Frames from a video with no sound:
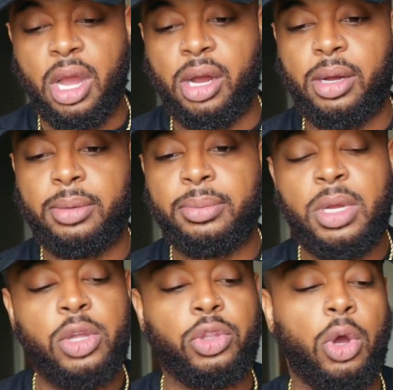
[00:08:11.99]

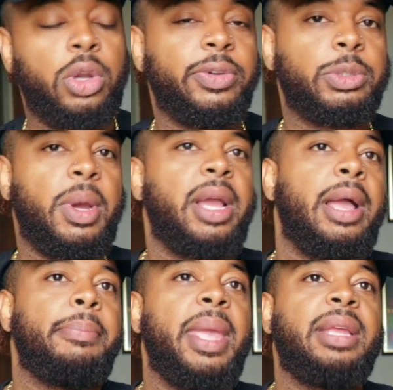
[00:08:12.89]
The only reason why I
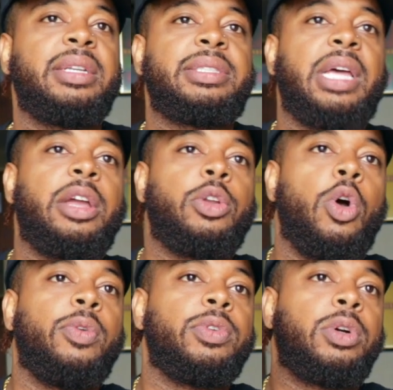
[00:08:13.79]
got Megan Thee Stallion
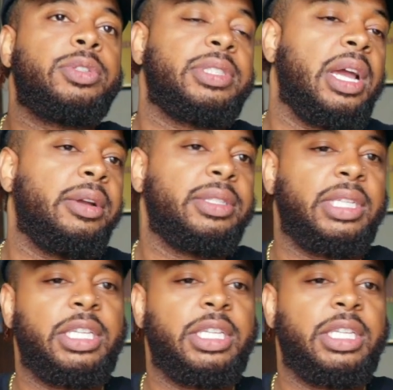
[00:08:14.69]
over Osiris